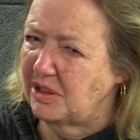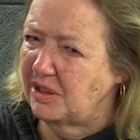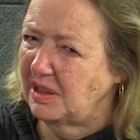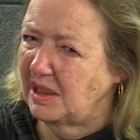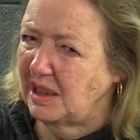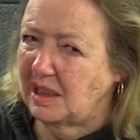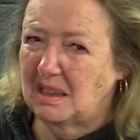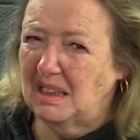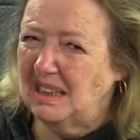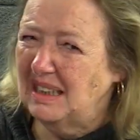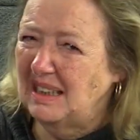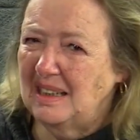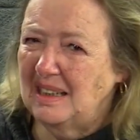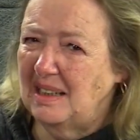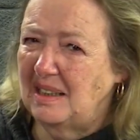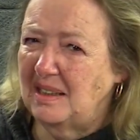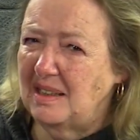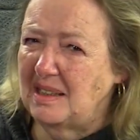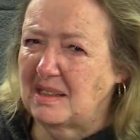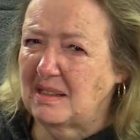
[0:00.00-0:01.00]
you think,
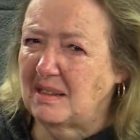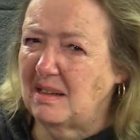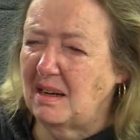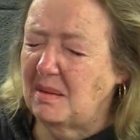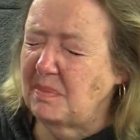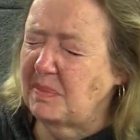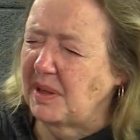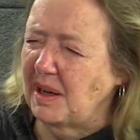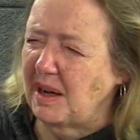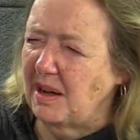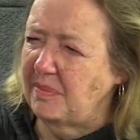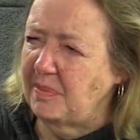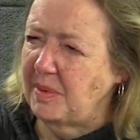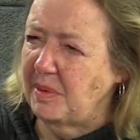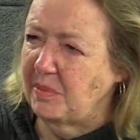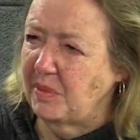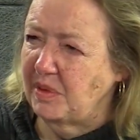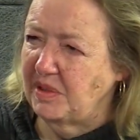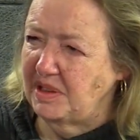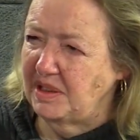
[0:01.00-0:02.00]
this club that I've
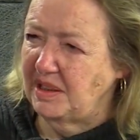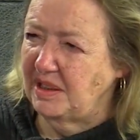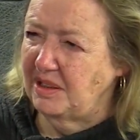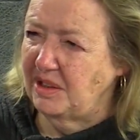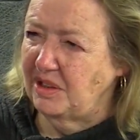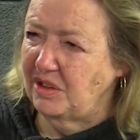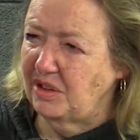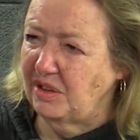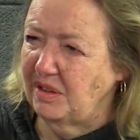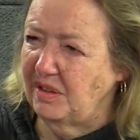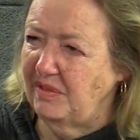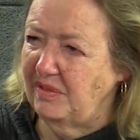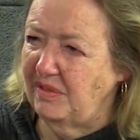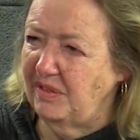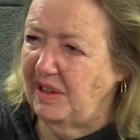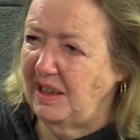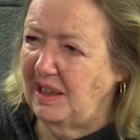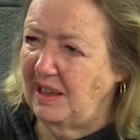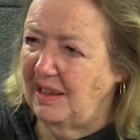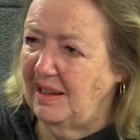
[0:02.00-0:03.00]
been wanting to join
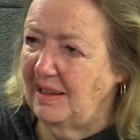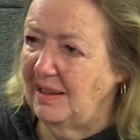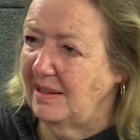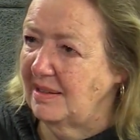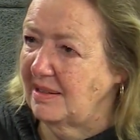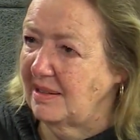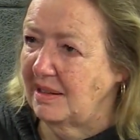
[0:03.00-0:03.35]
for years,